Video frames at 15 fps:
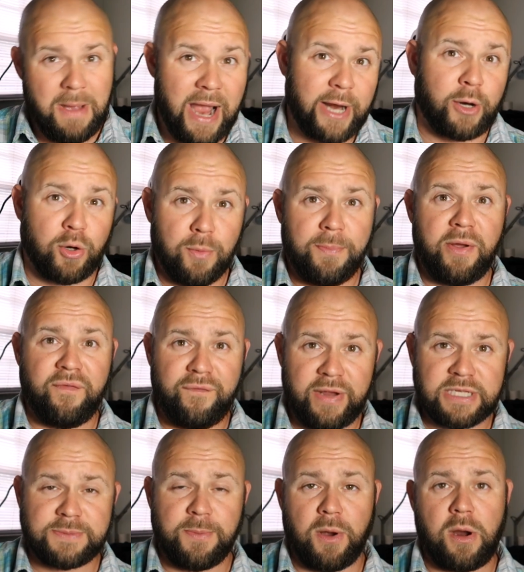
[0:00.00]
my group on
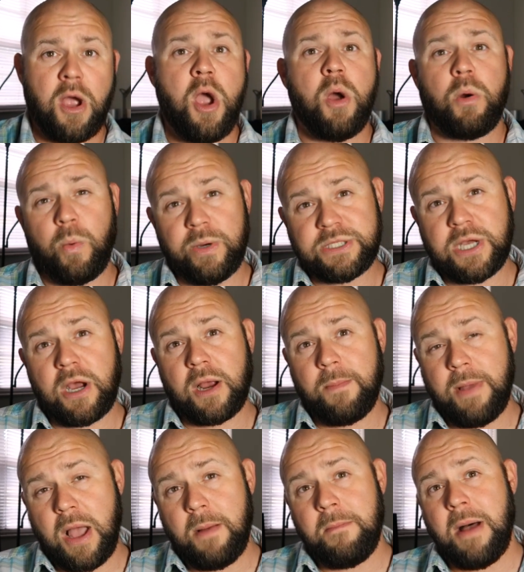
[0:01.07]
Facebook where we talk
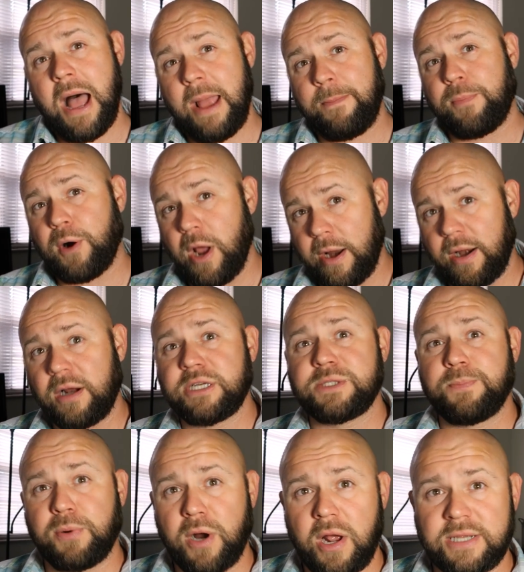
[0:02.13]
about my
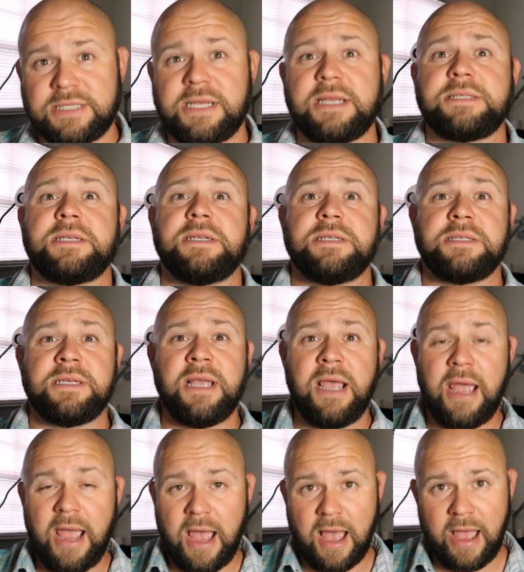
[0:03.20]
products, processes,
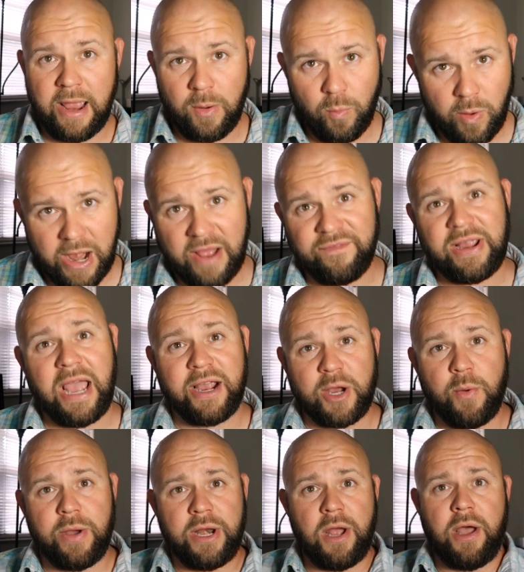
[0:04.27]
uh, and what I've got
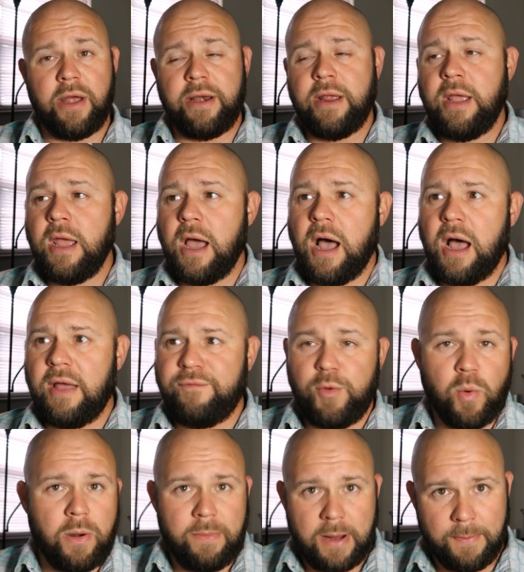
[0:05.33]
going on. Uh, if
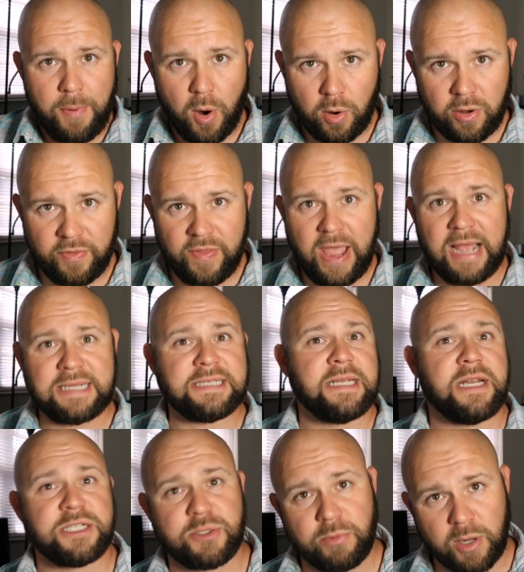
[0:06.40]
you want to be a part of that,
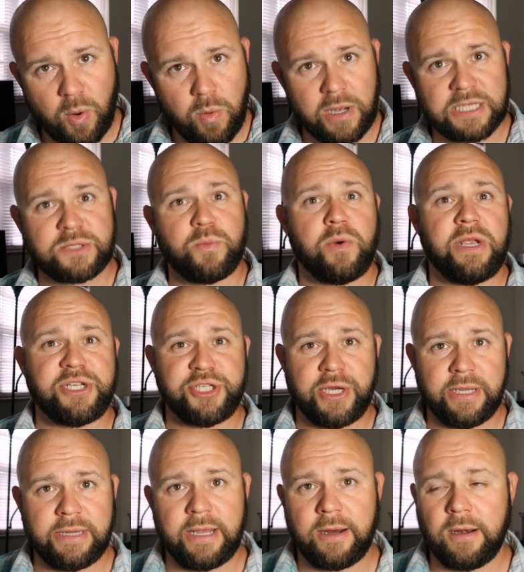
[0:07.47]
send us a request. We'll get
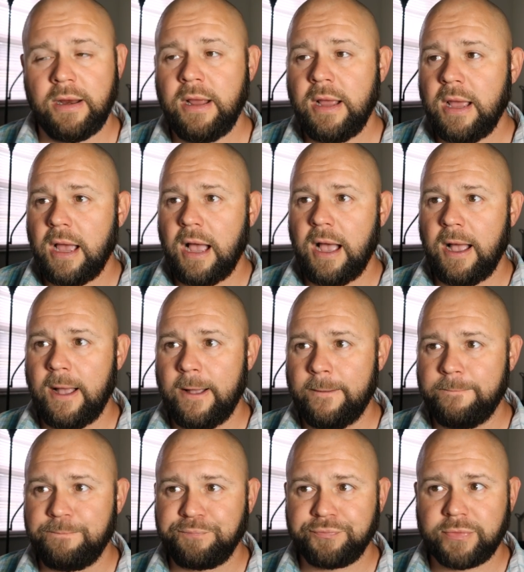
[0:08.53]
you in there.
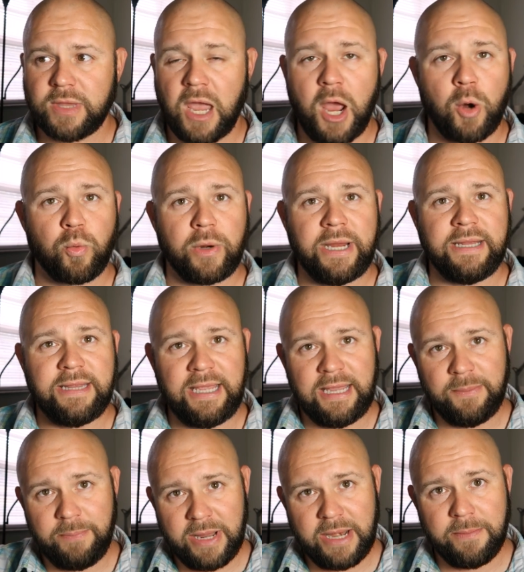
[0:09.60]
Um, uh, read
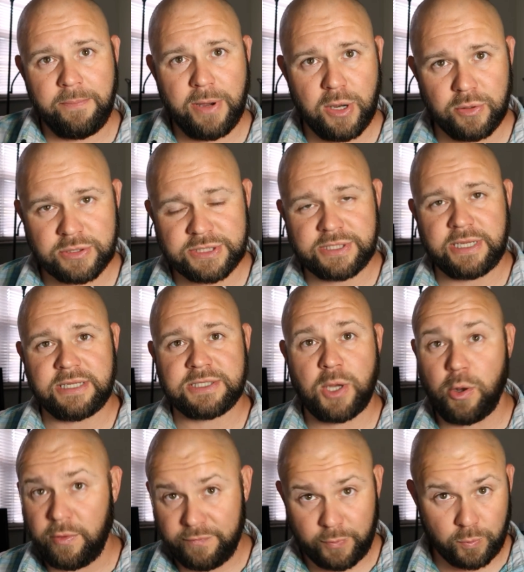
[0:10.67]
the pin post. It's
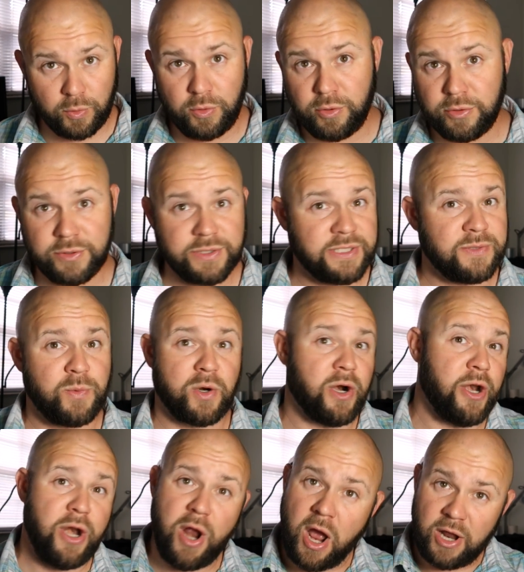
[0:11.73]
all the rules. We're
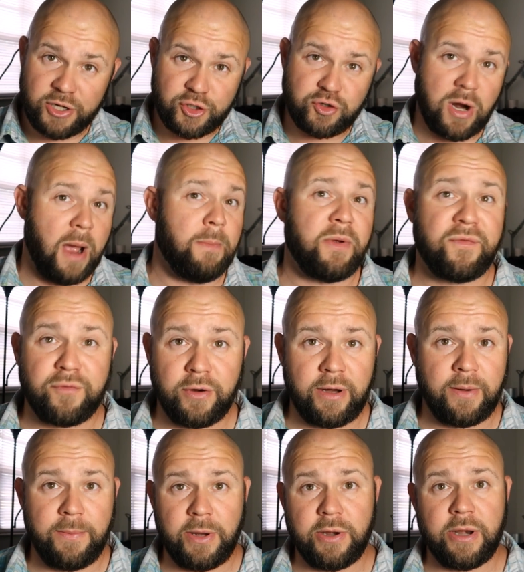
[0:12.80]
in a
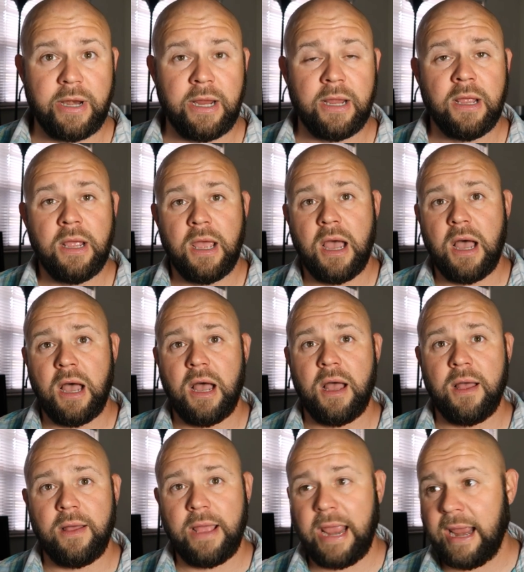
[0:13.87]
drama-free community,
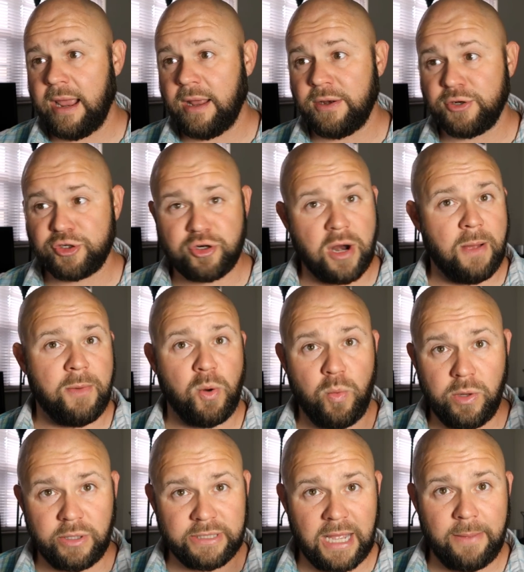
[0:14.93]
uh, and drama
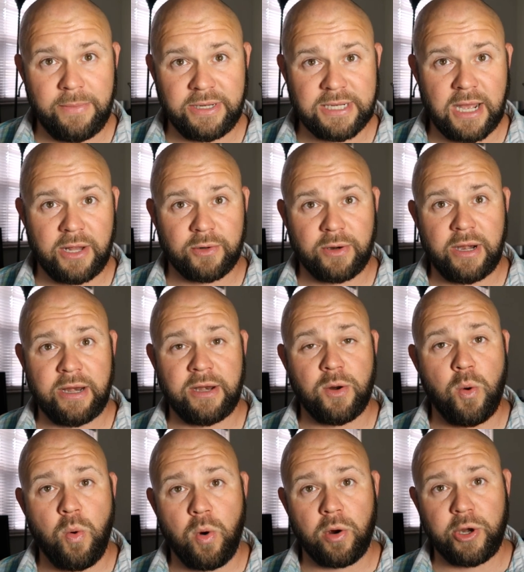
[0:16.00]
will not be tolerated,
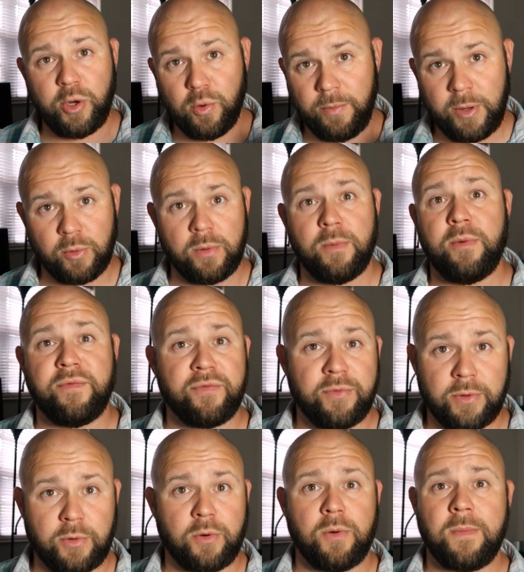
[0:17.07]
or you'll be removed
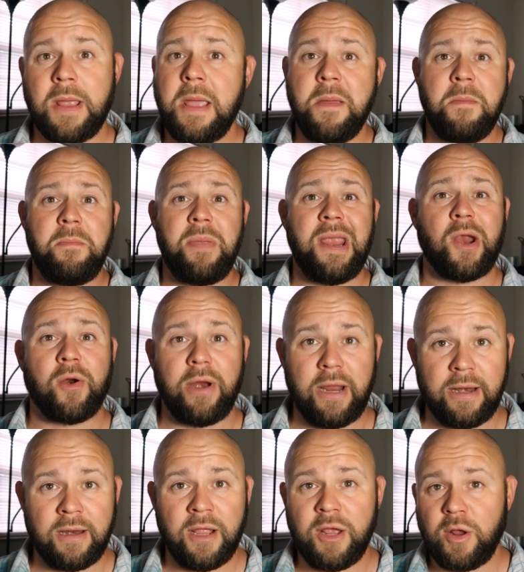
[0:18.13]
from the group.
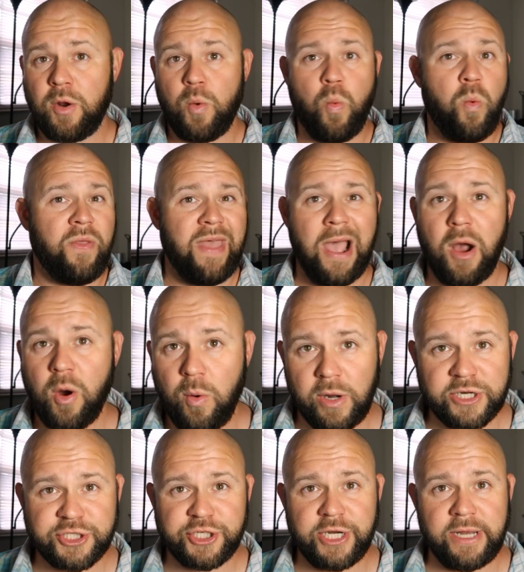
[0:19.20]
Period without
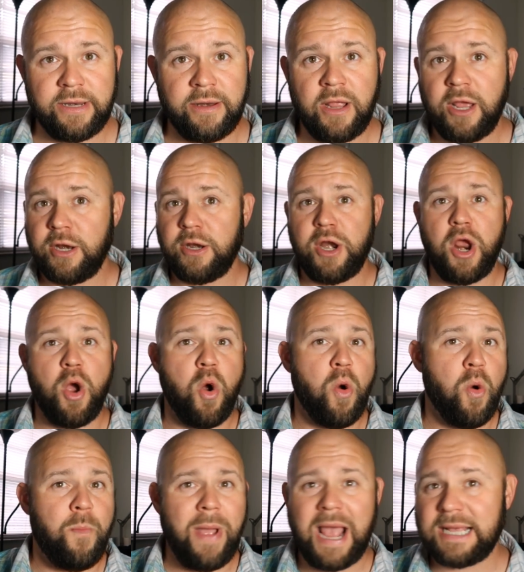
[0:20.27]
question,
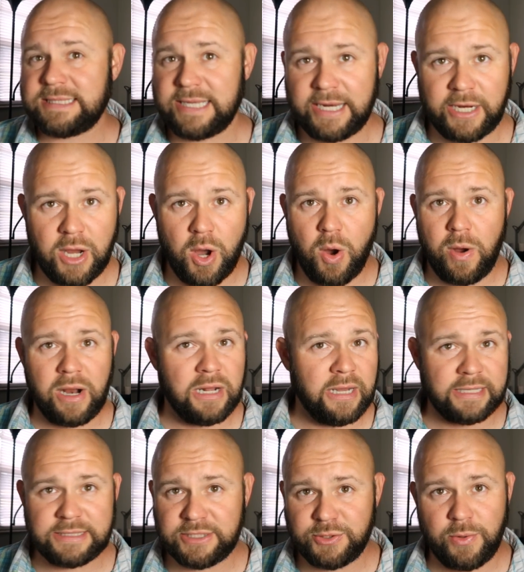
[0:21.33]
no pass and go and
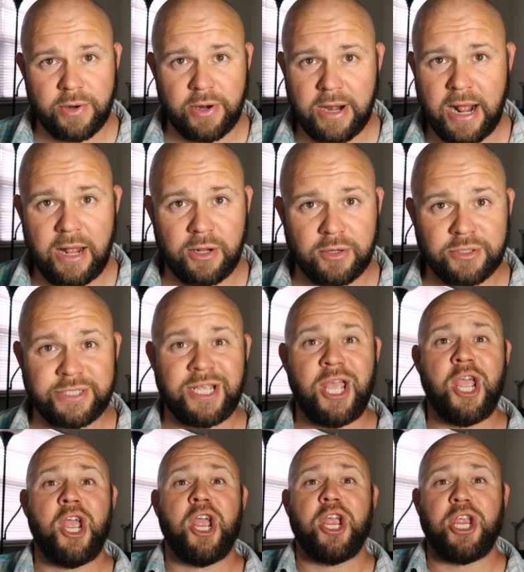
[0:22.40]
collect the $200.
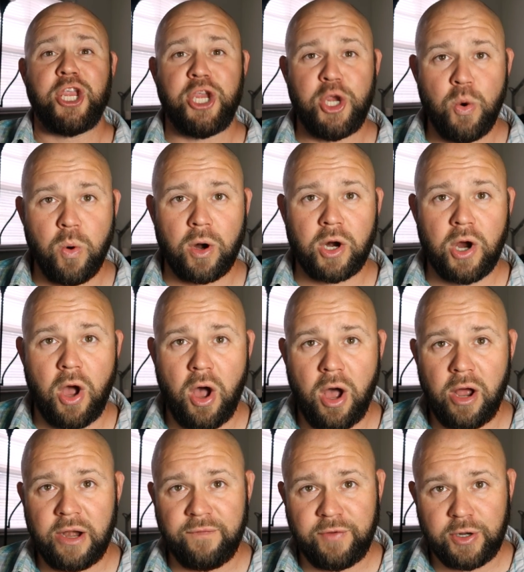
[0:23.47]
You are
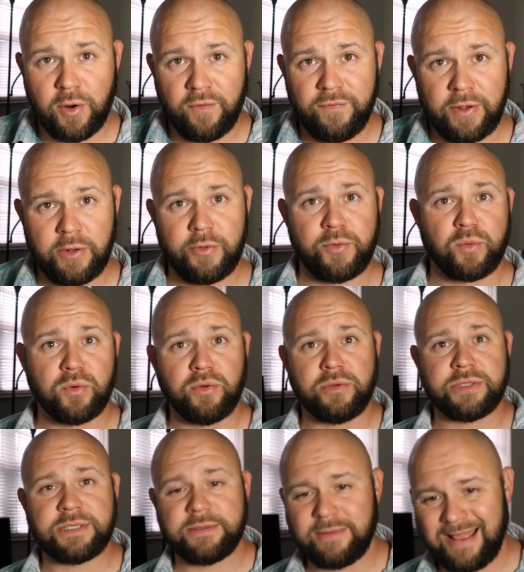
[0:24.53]
gone if you don't follow the
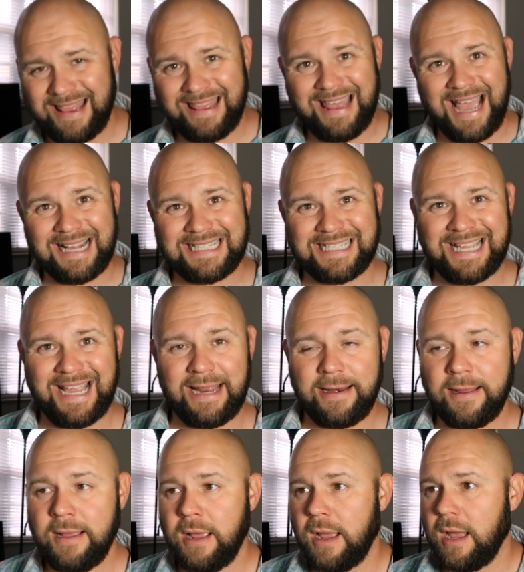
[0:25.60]
rules. That's it.